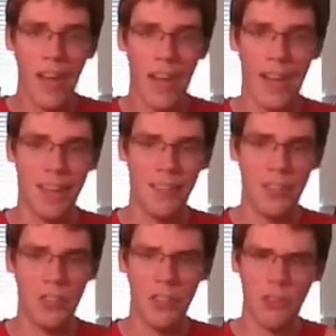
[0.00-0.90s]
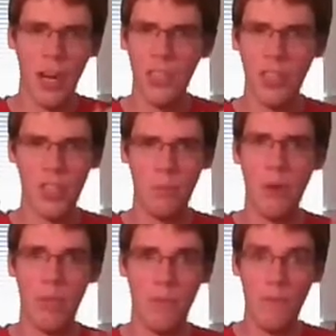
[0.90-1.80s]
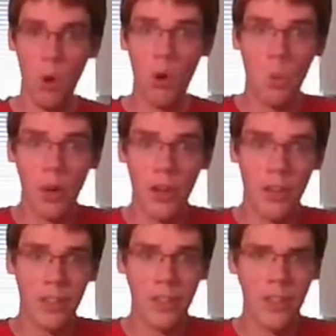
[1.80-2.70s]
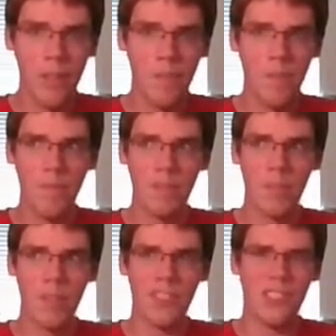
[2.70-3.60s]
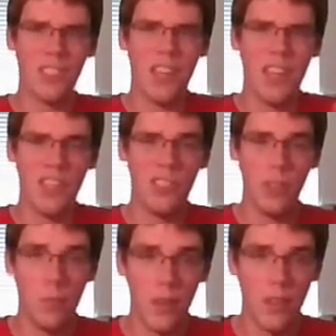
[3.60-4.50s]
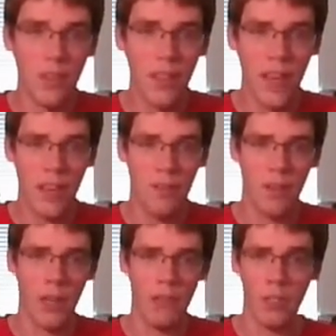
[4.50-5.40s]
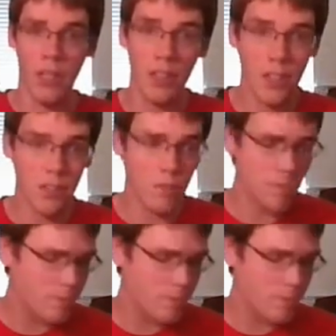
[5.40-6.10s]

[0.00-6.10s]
and the generation is moving forward. It's just kind of stupid and very redundant,